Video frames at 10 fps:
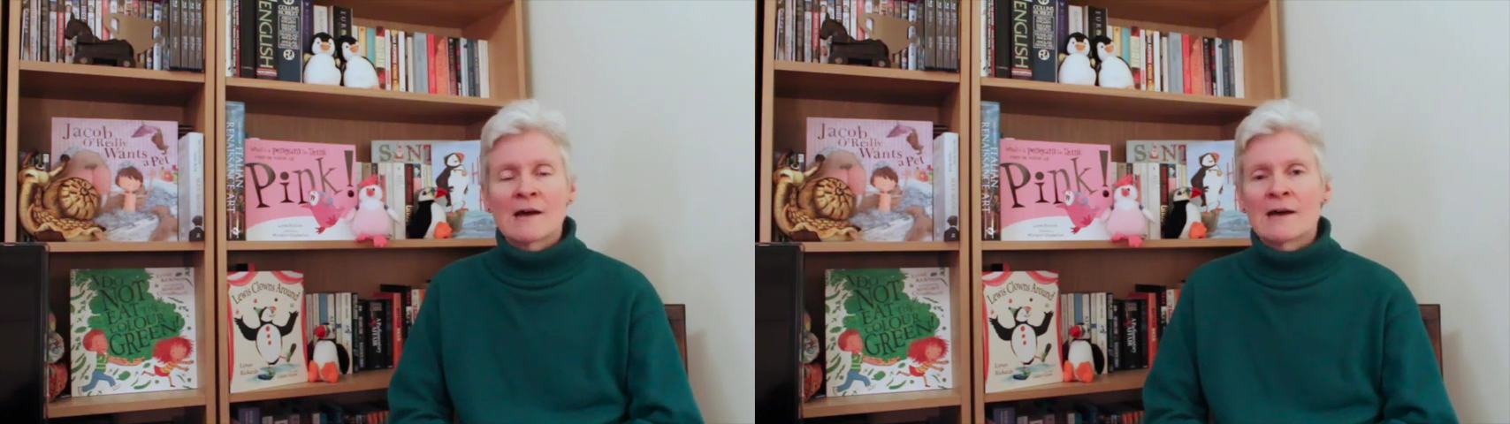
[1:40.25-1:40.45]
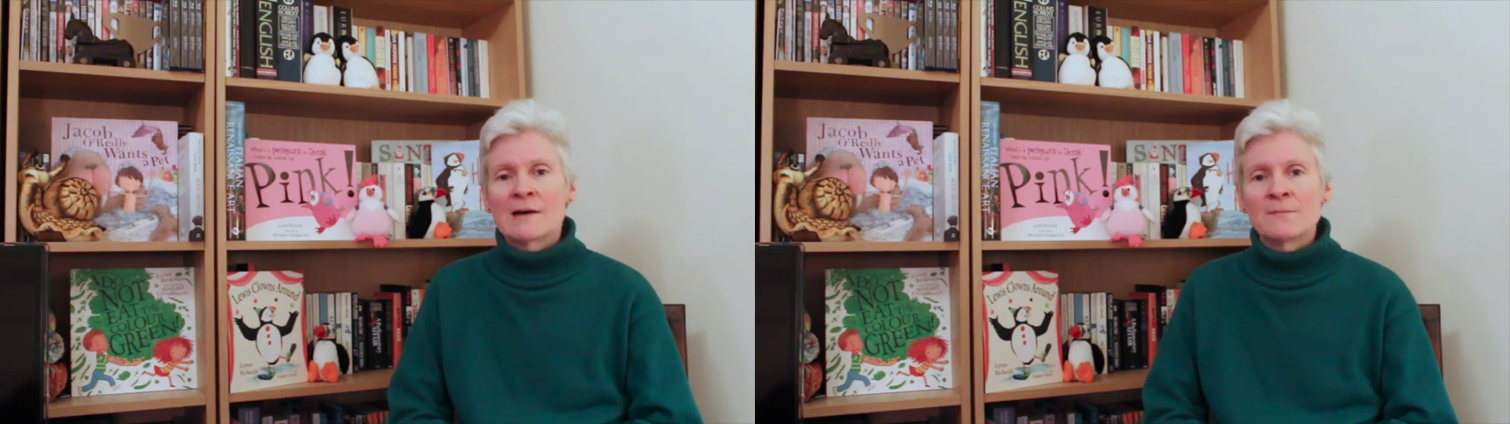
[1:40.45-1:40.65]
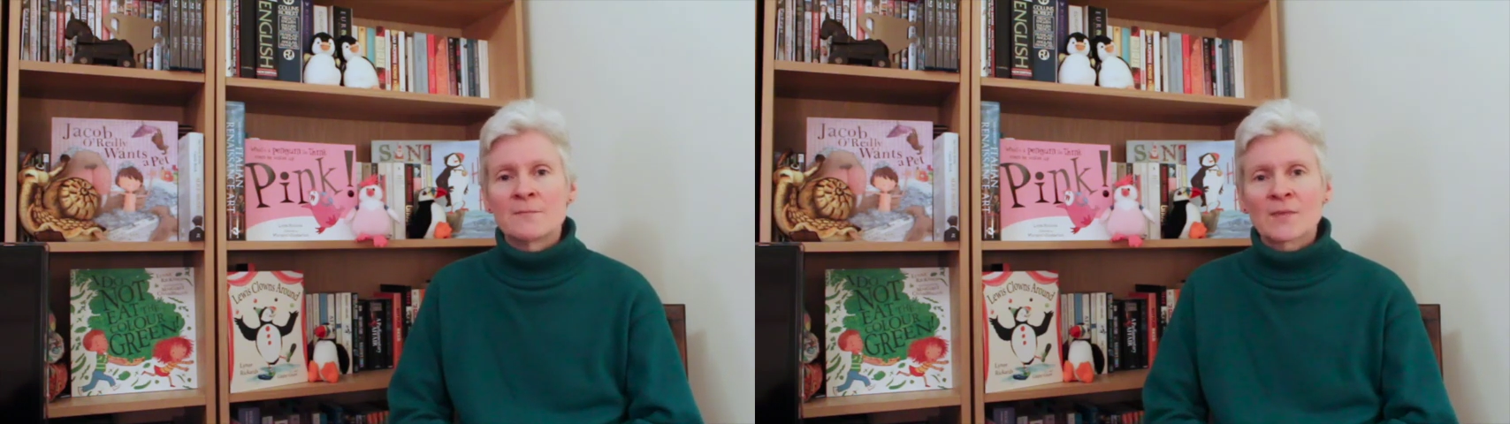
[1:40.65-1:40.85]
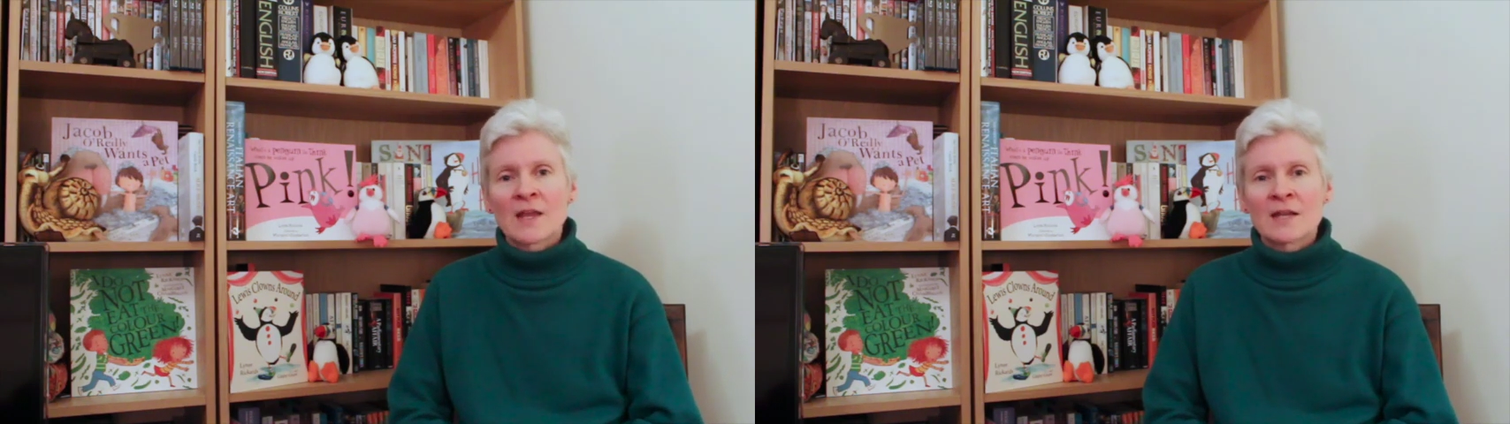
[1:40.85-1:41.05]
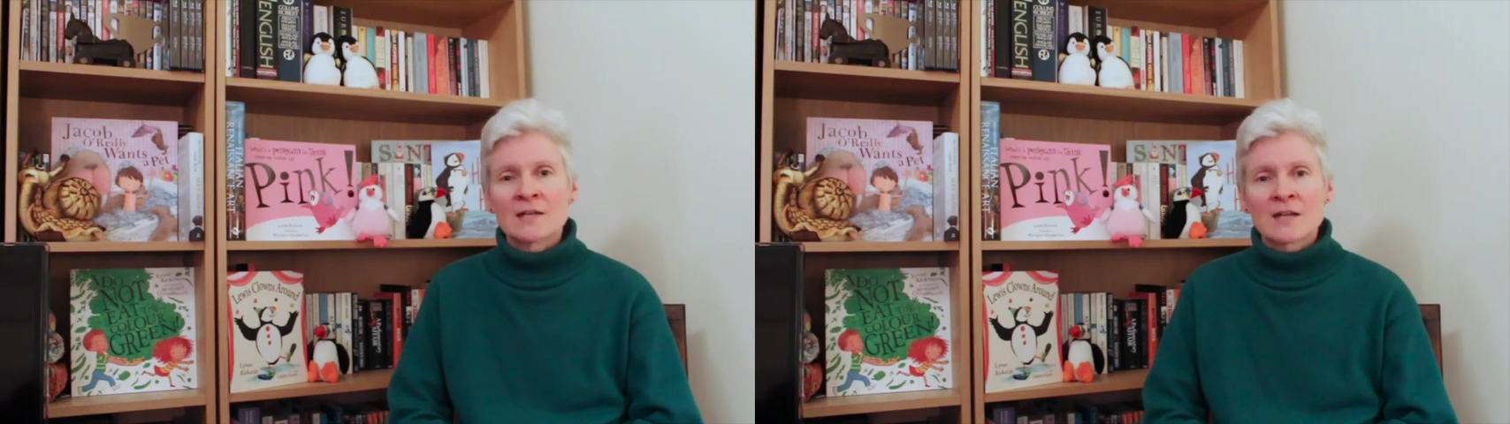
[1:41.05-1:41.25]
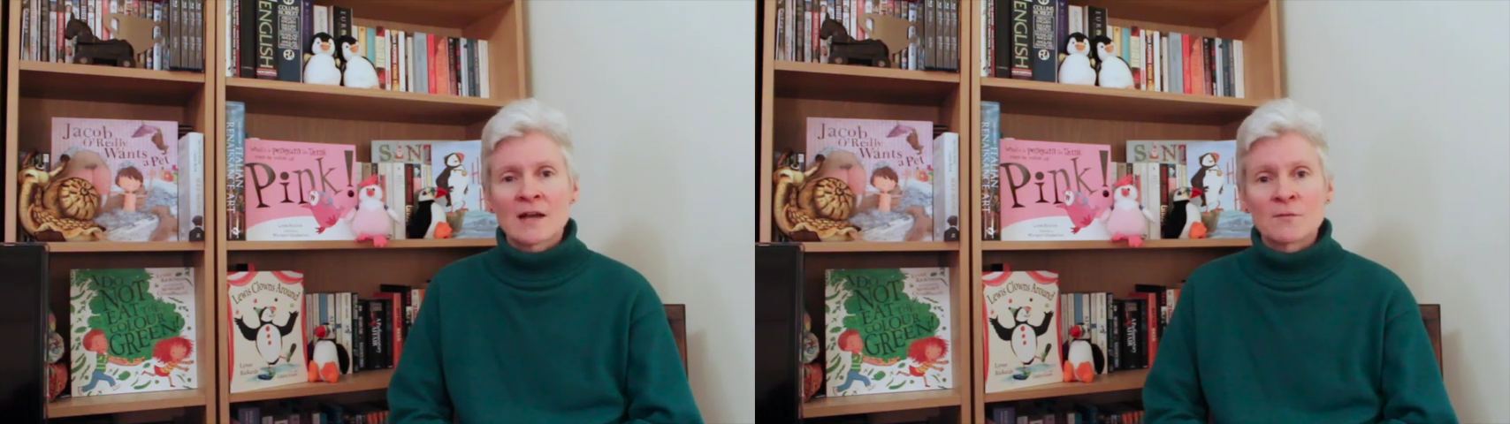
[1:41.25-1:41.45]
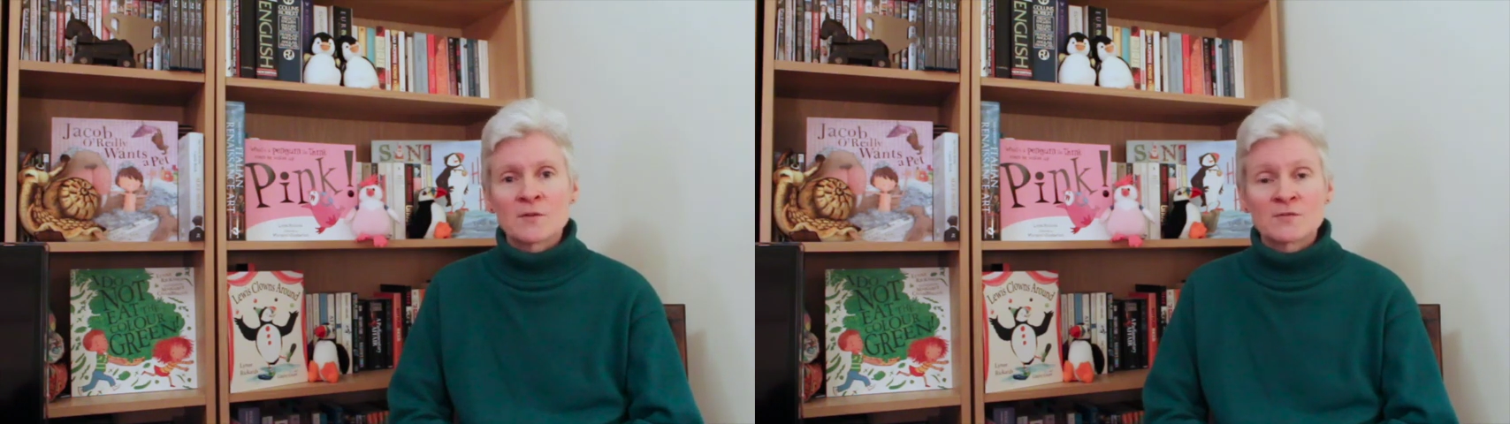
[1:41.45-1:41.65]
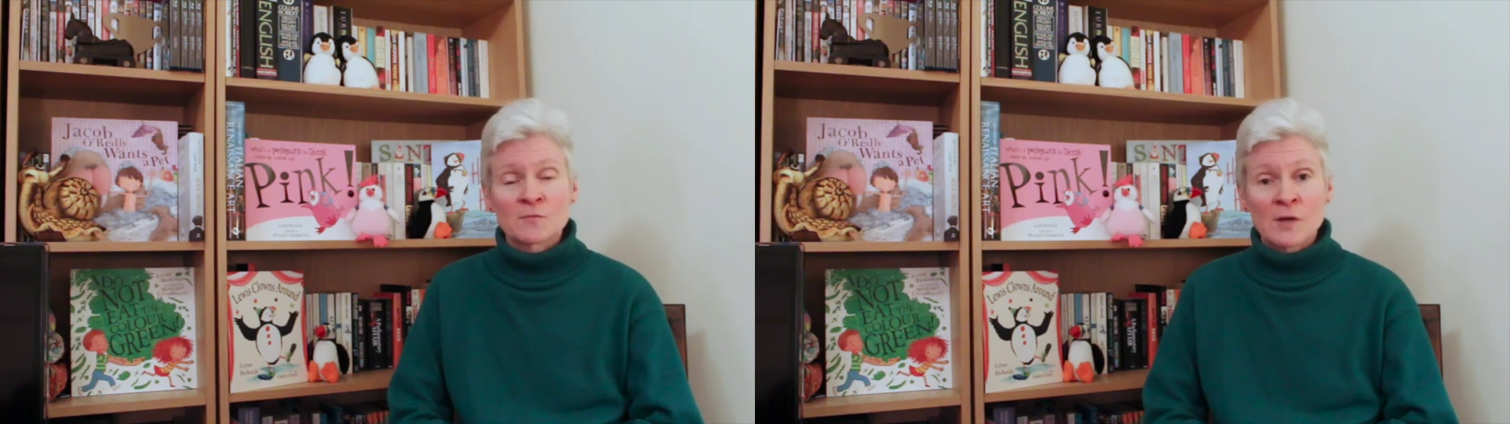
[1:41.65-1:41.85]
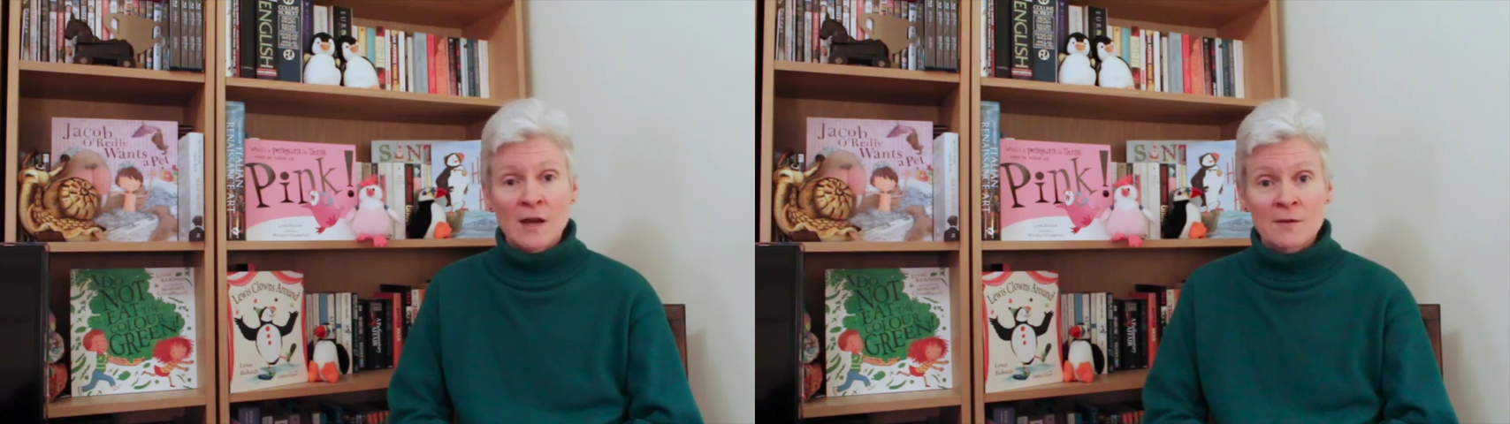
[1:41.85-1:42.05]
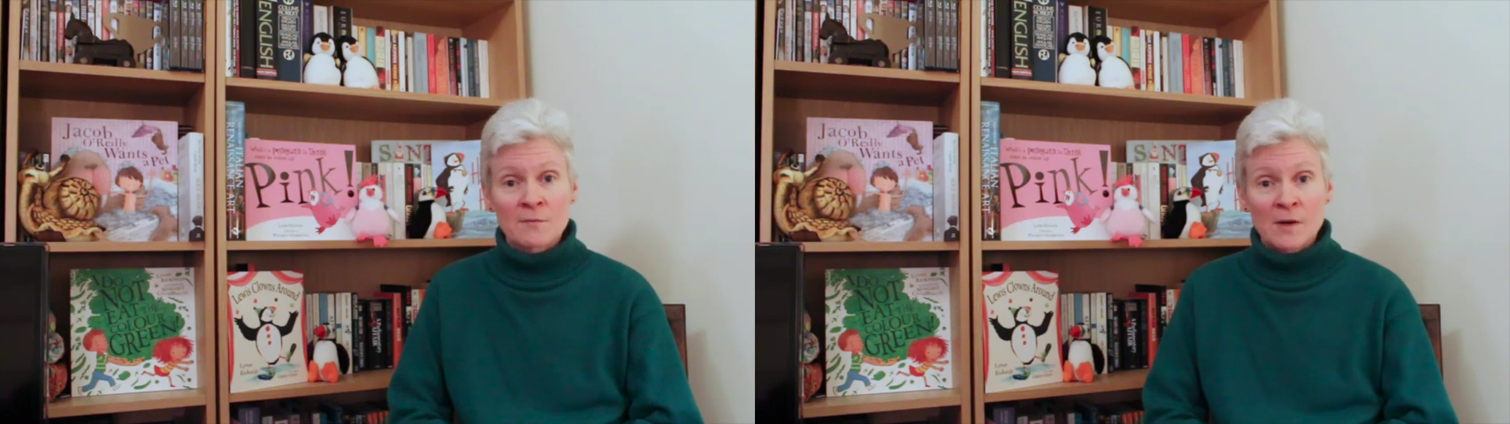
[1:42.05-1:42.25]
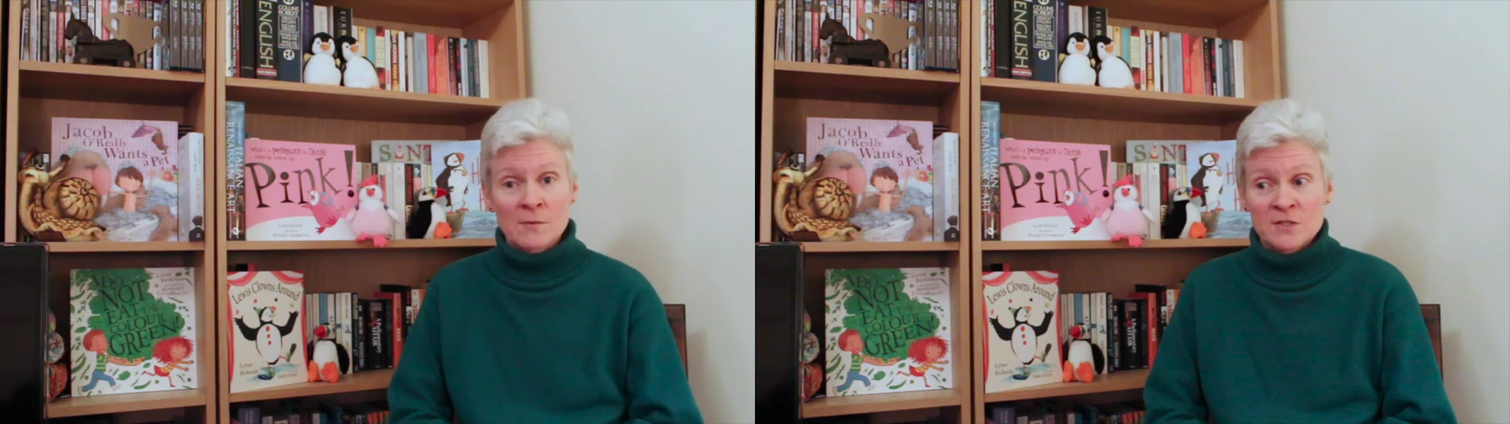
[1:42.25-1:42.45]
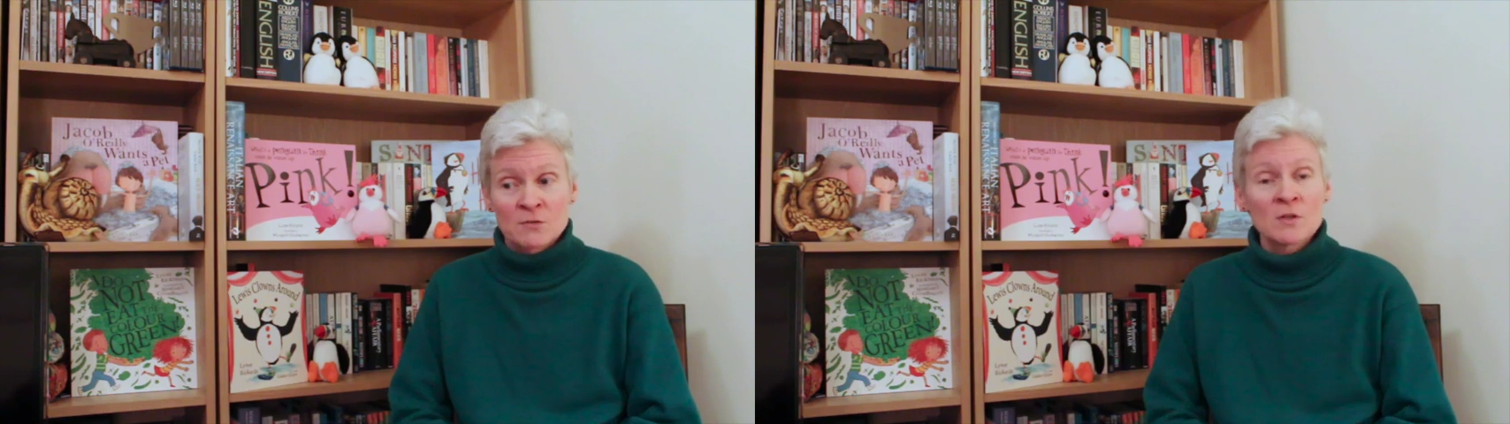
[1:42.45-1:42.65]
And I was